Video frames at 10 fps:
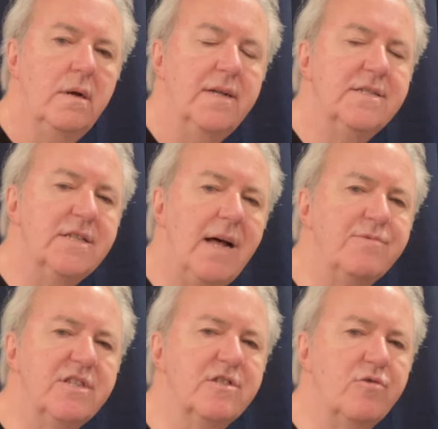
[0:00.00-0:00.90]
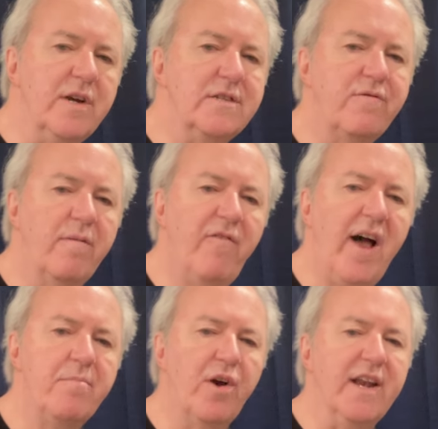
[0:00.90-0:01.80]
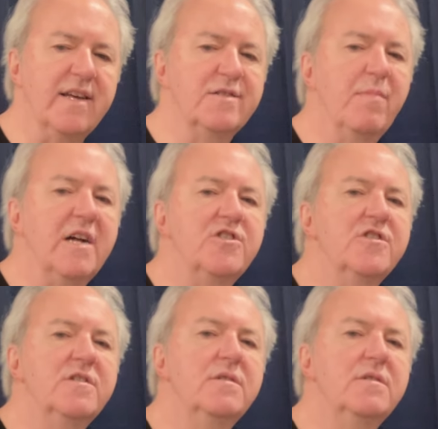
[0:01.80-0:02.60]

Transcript: It stops the strings from vibrating as much.